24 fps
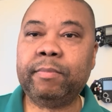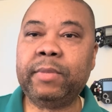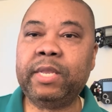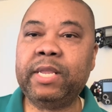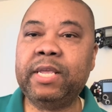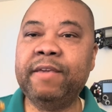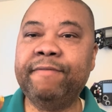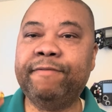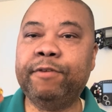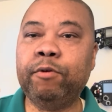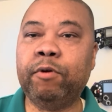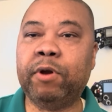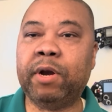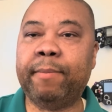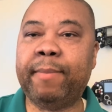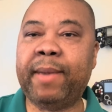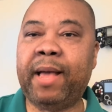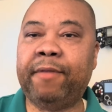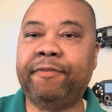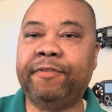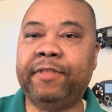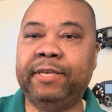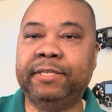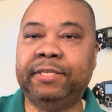if you want to
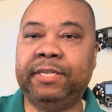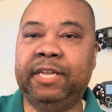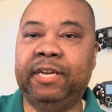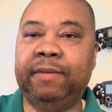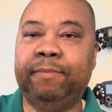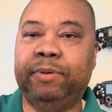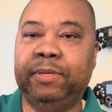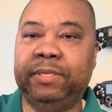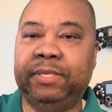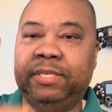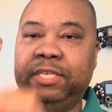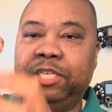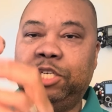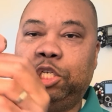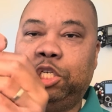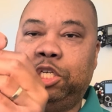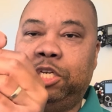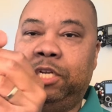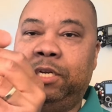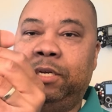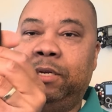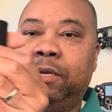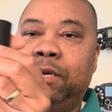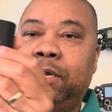mount this in a
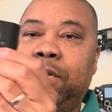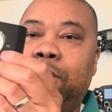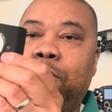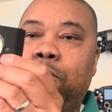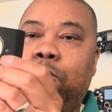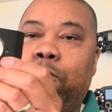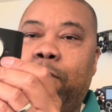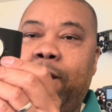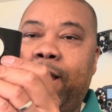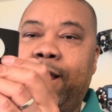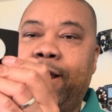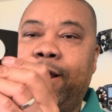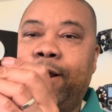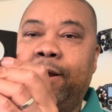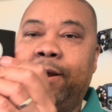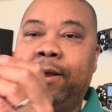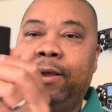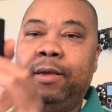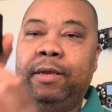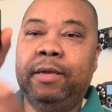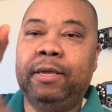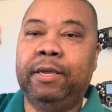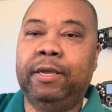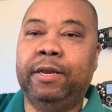position where
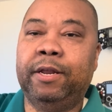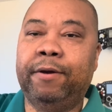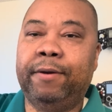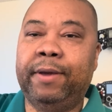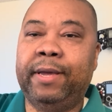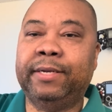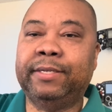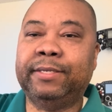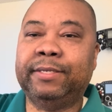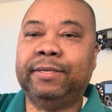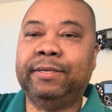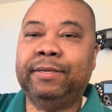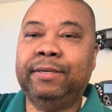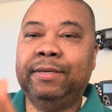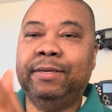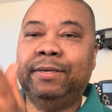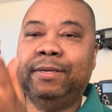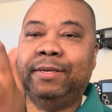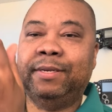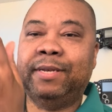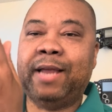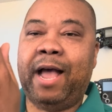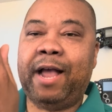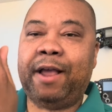it's
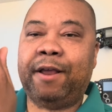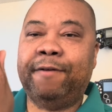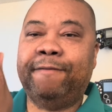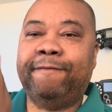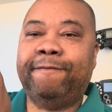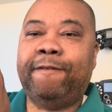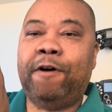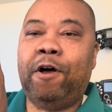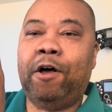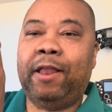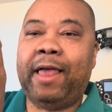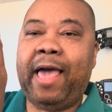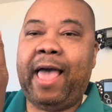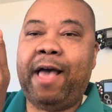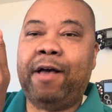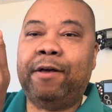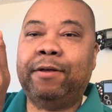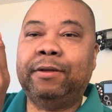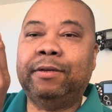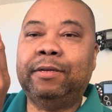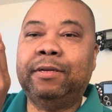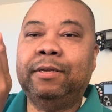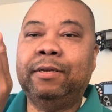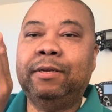not going to fall
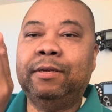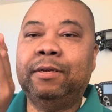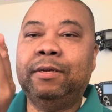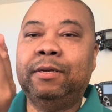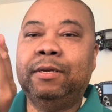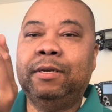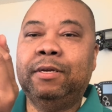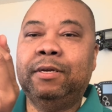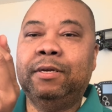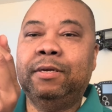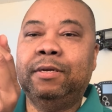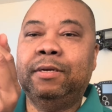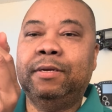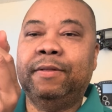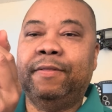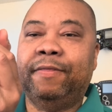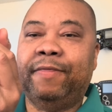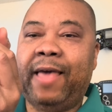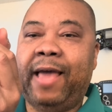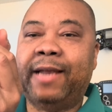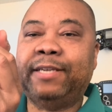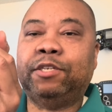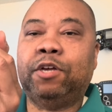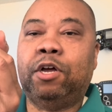out,
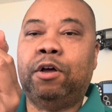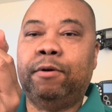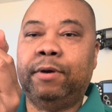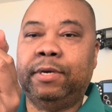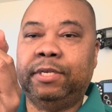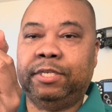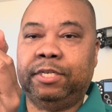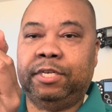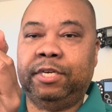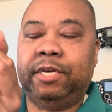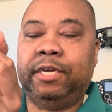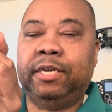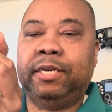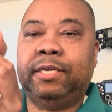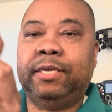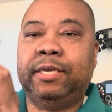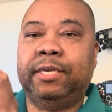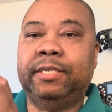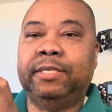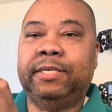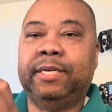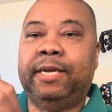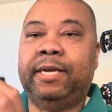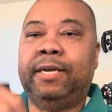that's always good,
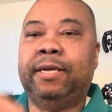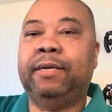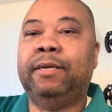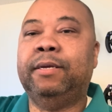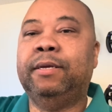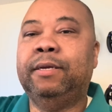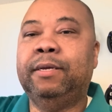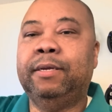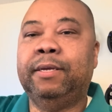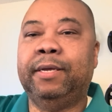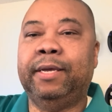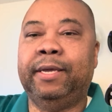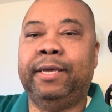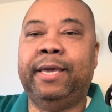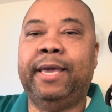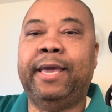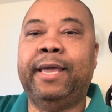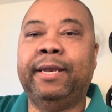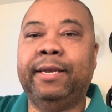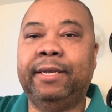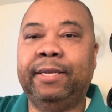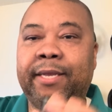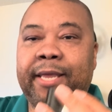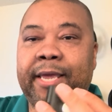because
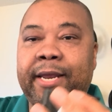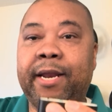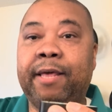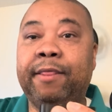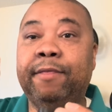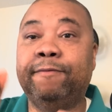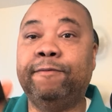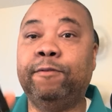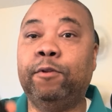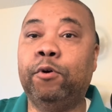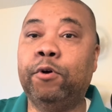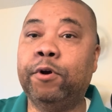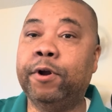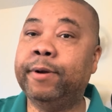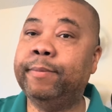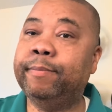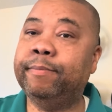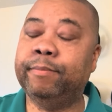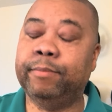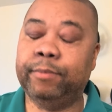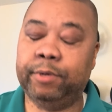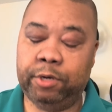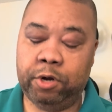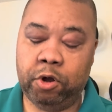Again, laying on the floor,
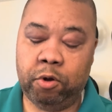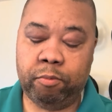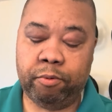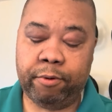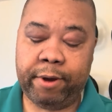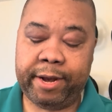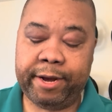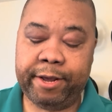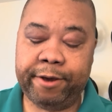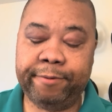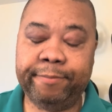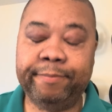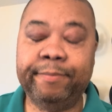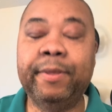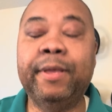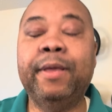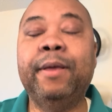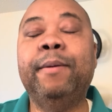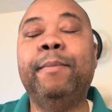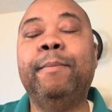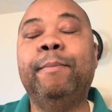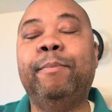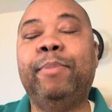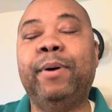no bueno.
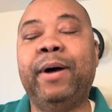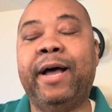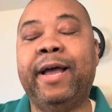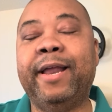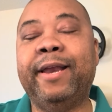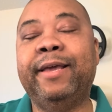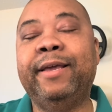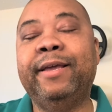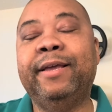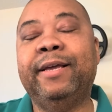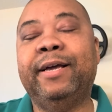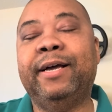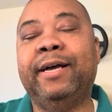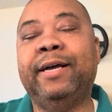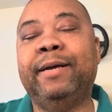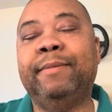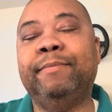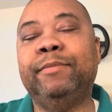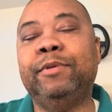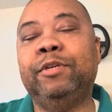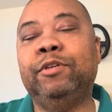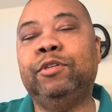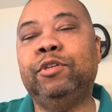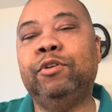But
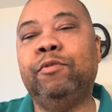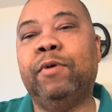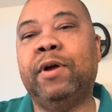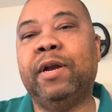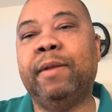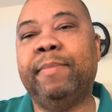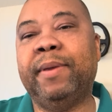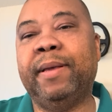you do want to be